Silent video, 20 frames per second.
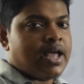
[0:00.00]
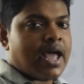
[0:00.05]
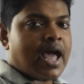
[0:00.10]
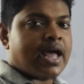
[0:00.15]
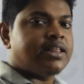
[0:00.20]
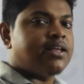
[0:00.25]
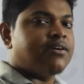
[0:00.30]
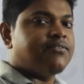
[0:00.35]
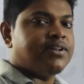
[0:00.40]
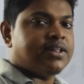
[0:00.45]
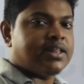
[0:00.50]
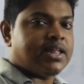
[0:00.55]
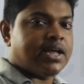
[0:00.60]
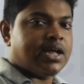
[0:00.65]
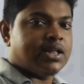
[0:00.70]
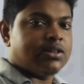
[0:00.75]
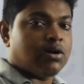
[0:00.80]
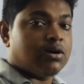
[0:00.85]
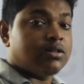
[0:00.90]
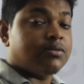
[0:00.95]
and everything
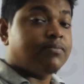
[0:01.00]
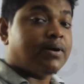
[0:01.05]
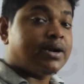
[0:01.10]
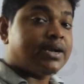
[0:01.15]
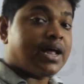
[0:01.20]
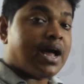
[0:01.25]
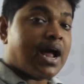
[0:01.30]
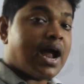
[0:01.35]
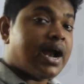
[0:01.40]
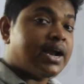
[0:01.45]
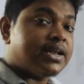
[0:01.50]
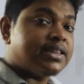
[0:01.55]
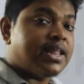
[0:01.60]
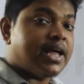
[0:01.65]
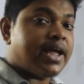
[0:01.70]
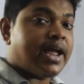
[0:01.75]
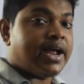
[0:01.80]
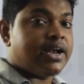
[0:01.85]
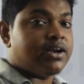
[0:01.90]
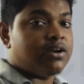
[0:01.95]
and on, but at
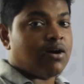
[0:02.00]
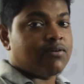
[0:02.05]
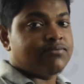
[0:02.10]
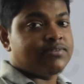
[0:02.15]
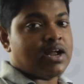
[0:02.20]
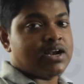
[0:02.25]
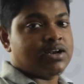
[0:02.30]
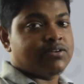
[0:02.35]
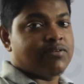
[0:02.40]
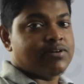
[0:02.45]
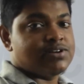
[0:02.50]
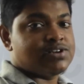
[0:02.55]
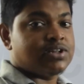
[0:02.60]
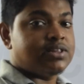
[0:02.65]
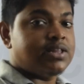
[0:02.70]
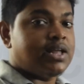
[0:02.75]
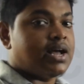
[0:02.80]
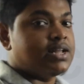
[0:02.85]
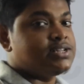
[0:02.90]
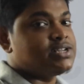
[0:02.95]
the end of that question
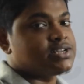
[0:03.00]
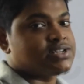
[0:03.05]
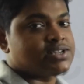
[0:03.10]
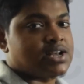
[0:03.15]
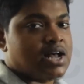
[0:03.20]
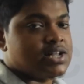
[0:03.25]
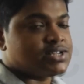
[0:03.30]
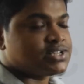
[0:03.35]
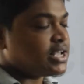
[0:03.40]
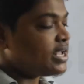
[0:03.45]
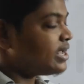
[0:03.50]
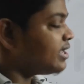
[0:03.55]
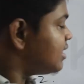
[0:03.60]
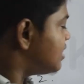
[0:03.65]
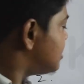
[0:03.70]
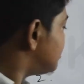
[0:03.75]
they are just asking